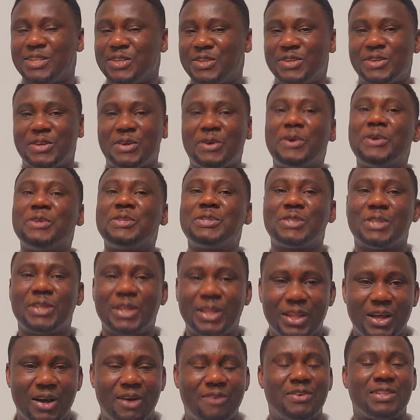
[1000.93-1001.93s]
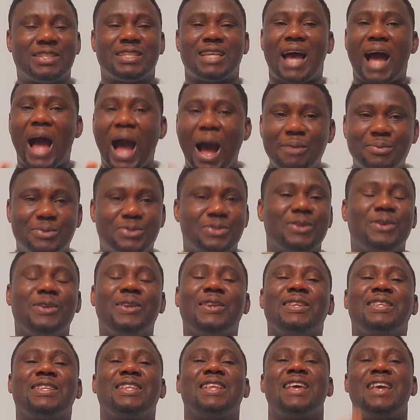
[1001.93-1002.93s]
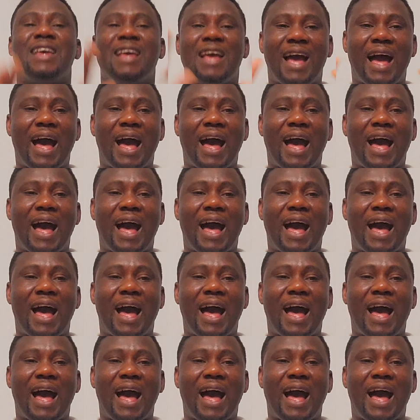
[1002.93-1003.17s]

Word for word: You're going to love it. Absolutely.